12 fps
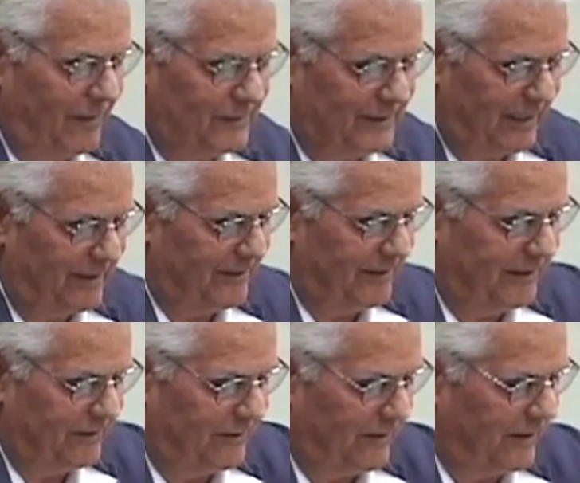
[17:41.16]
I was
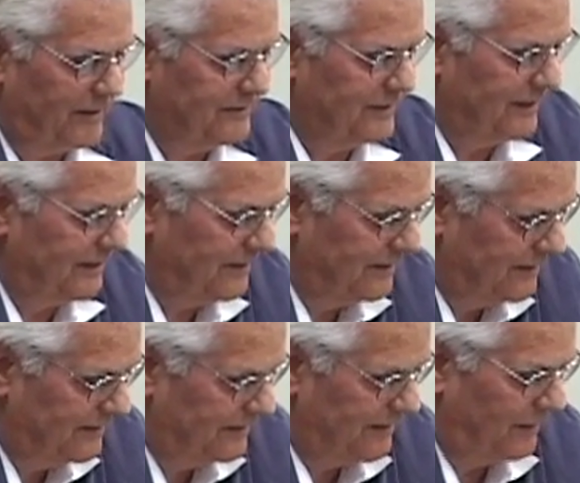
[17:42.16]
18 or
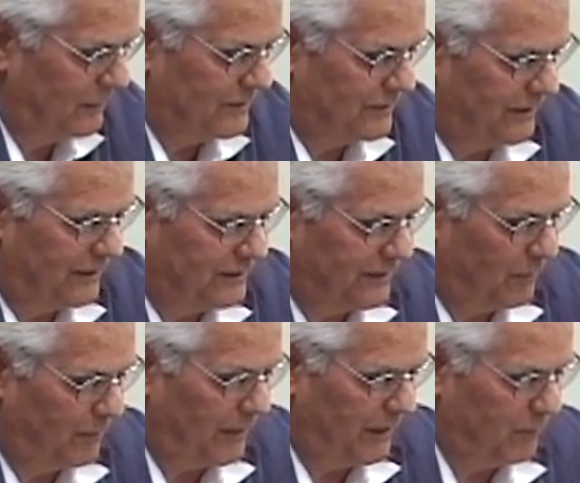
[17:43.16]
19, I was stationed
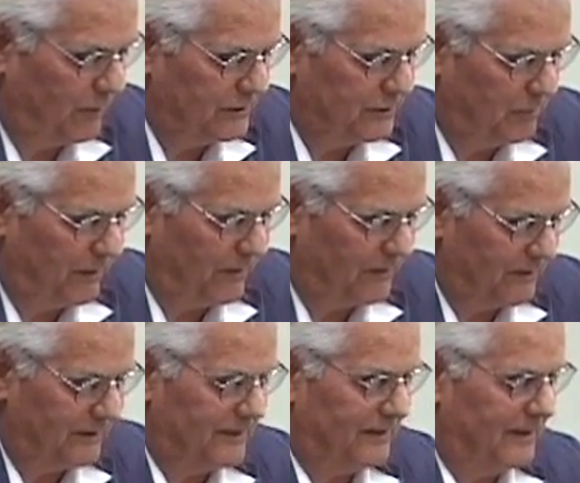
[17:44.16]
at Bainbridge,
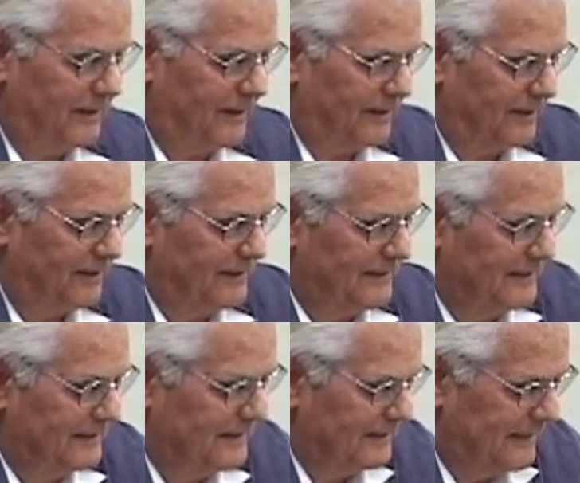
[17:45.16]
Maryland. Uh,
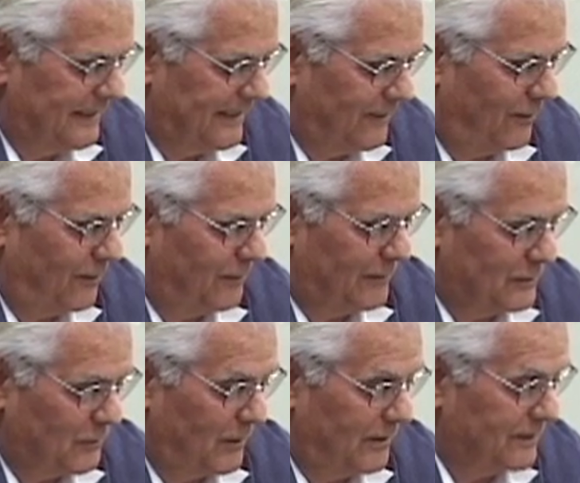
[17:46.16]
and all of
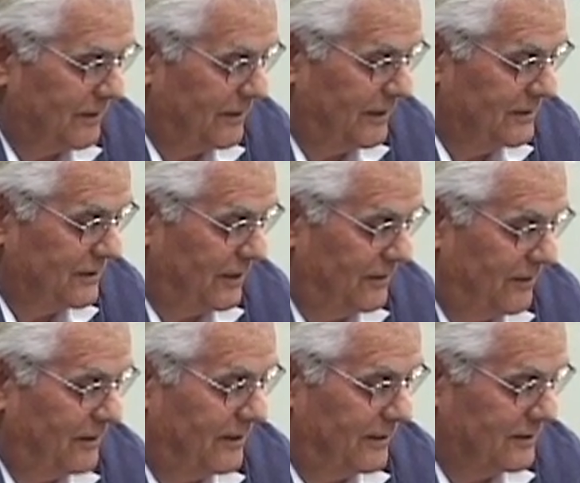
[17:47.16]
us were out there hitchhike. You
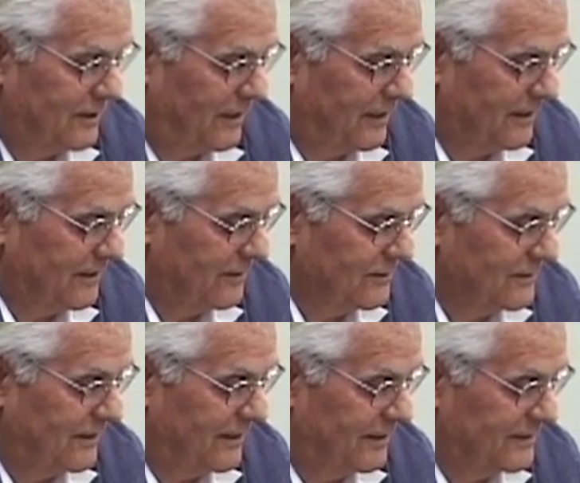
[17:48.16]
could hitchhike in those
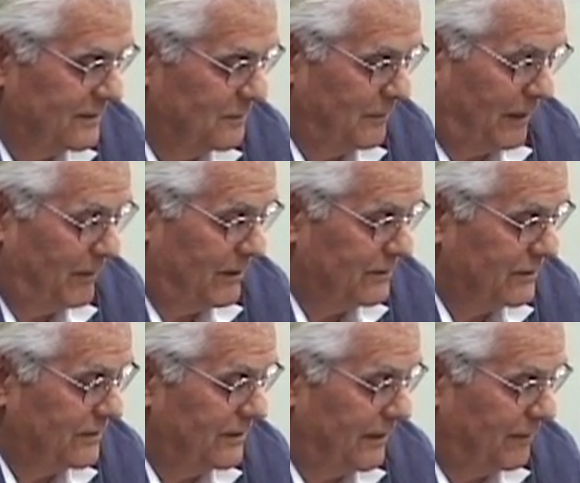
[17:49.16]
days. Maybe you
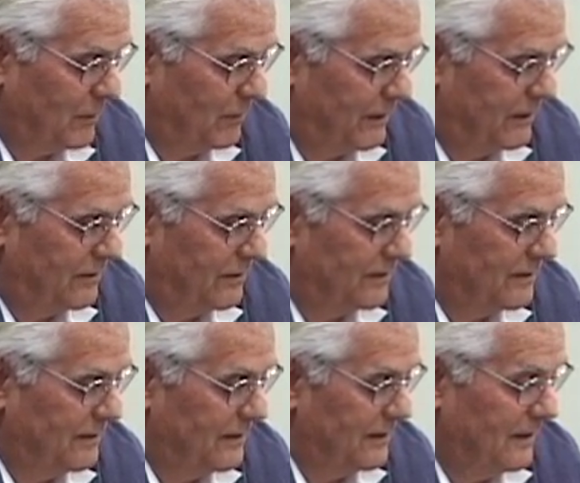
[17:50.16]
shouldn't have, but we could.
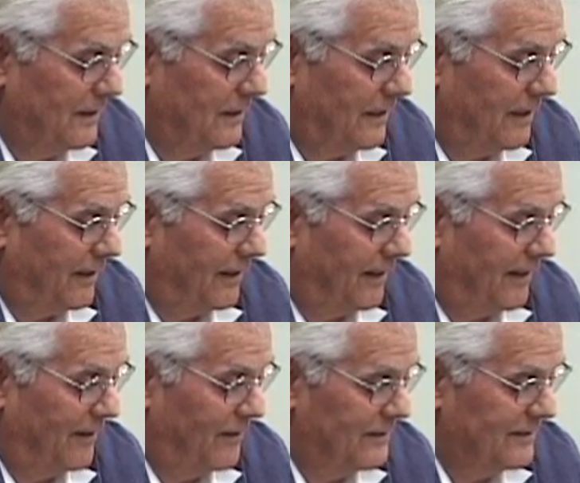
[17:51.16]
Uh,
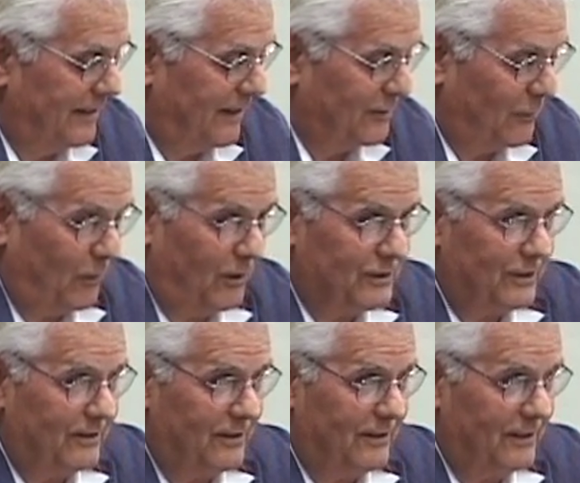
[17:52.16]
down to
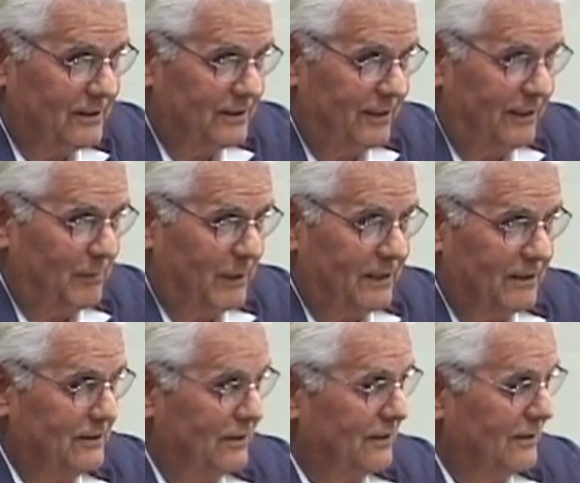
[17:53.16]
Washington D.C.
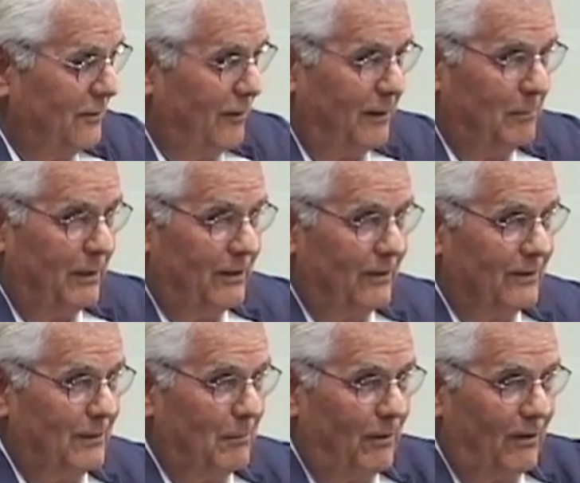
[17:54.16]
because you could drink beer
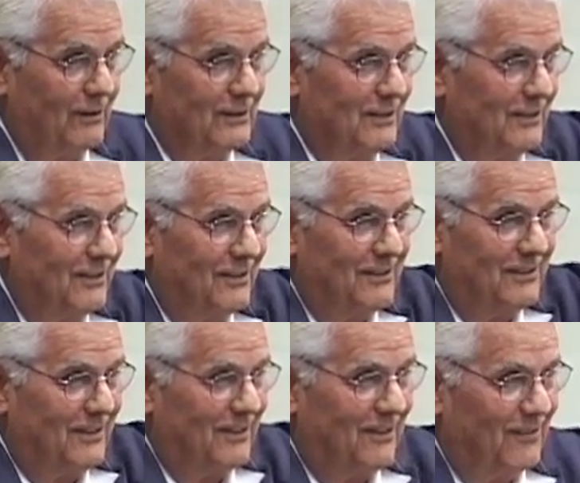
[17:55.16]
in the bars there,
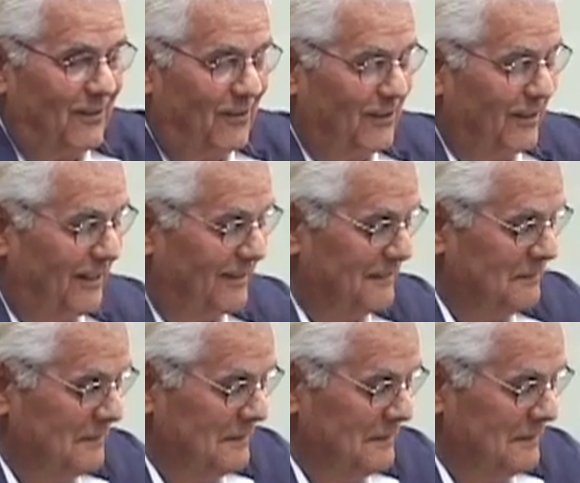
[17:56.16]
and you know, and all that.